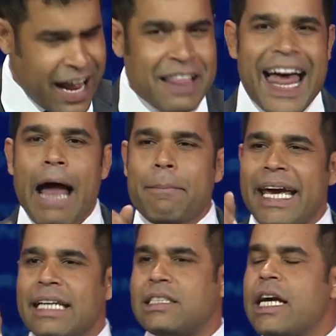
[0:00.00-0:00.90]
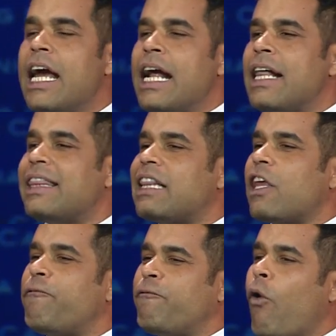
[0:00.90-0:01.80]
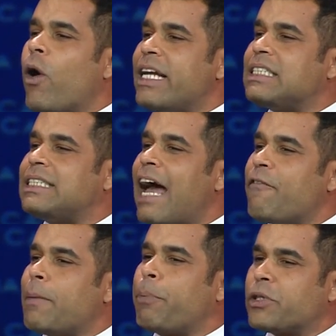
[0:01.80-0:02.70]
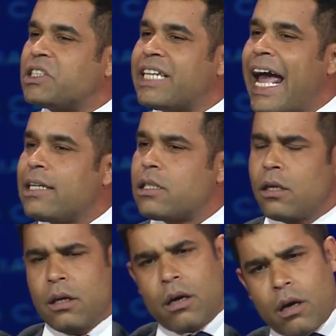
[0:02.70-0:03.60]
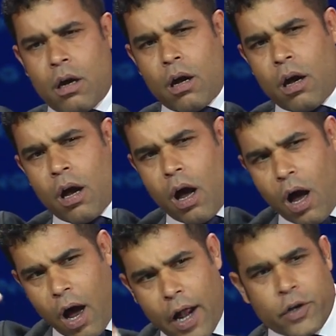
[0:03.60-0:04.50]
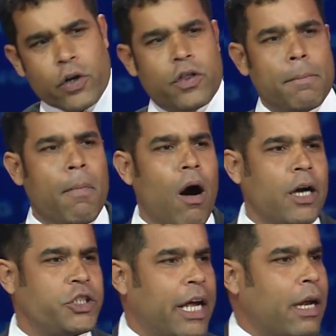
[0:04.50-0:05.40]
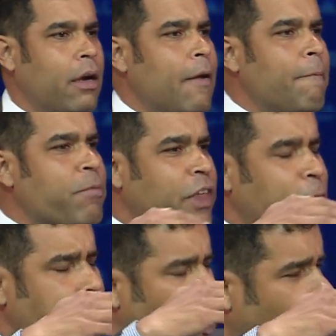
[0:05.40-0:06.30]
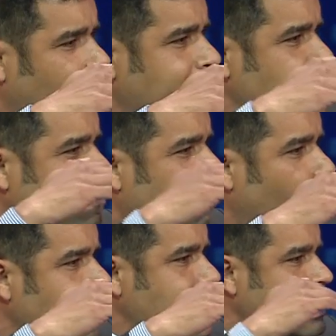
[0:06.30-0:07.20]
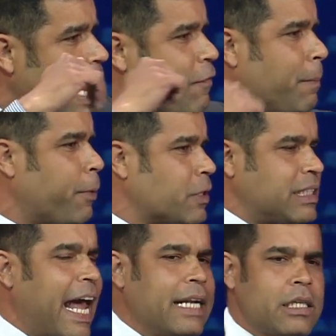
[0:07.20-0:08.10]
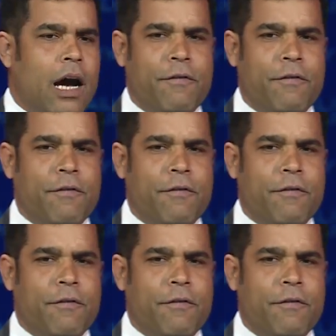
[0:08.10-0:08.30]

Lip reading: That means that the 47% under the margin, the poorest 47% of